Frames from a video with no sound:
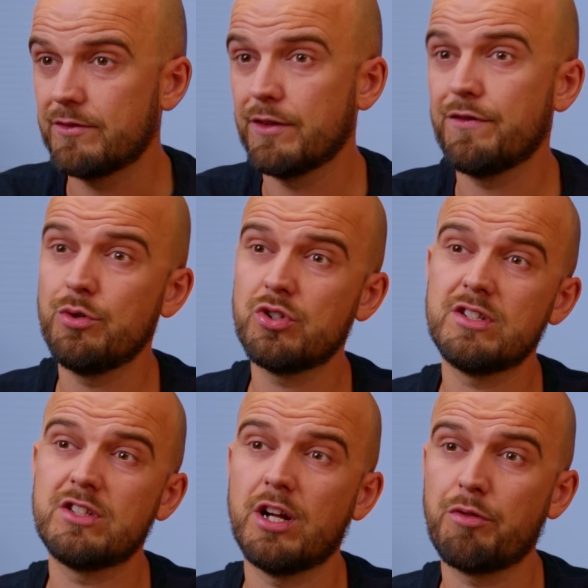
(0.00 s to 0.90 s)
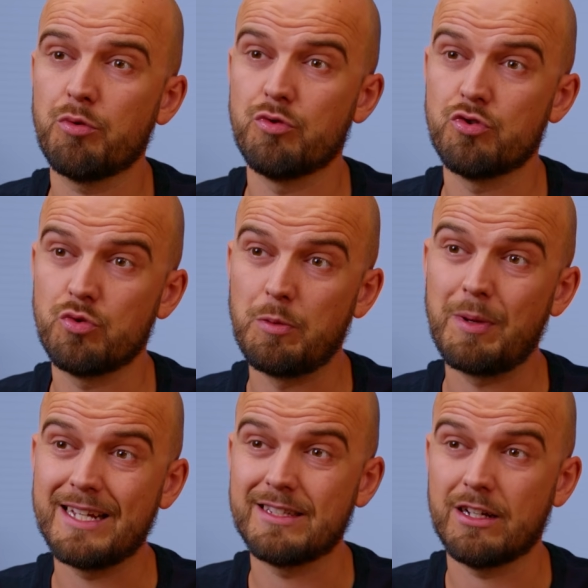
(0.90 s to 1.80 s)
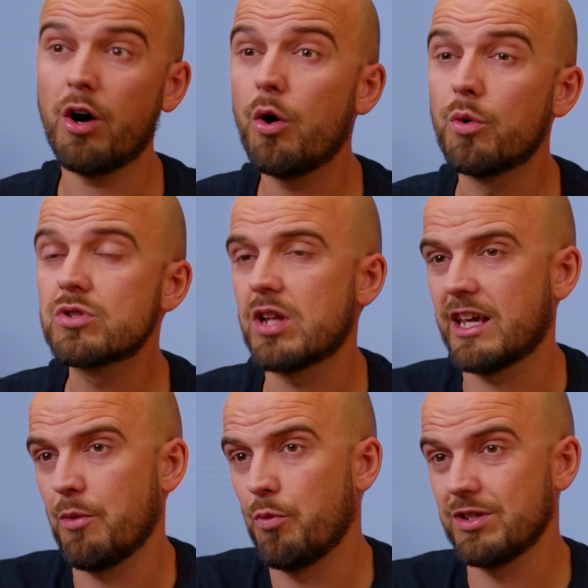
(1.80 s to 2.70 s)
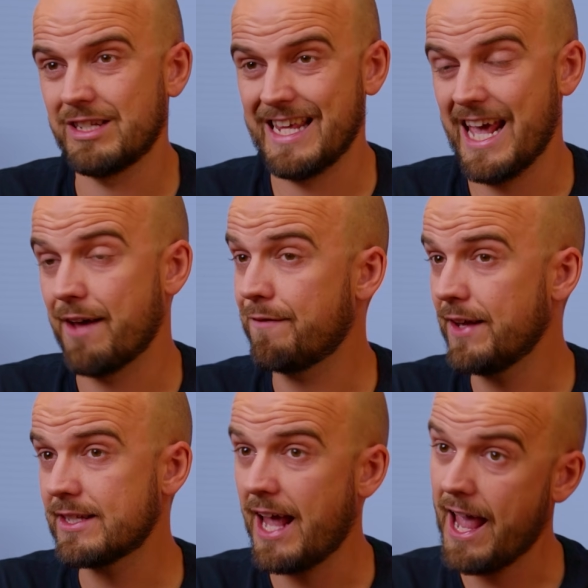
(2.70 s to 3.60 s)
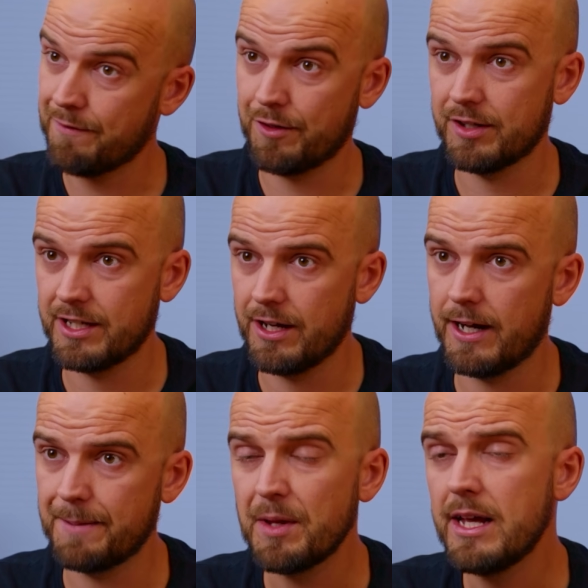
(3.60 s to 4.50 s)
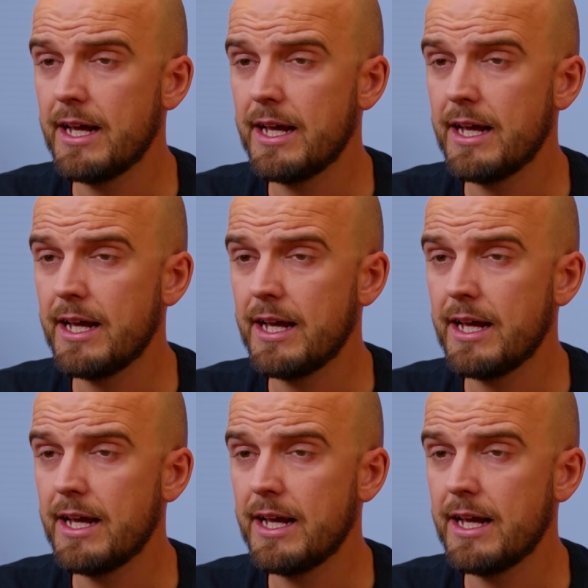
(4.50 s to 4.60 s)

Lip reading: and if diffusion is done through the drill plastic holes like it was in the AirFit F30i,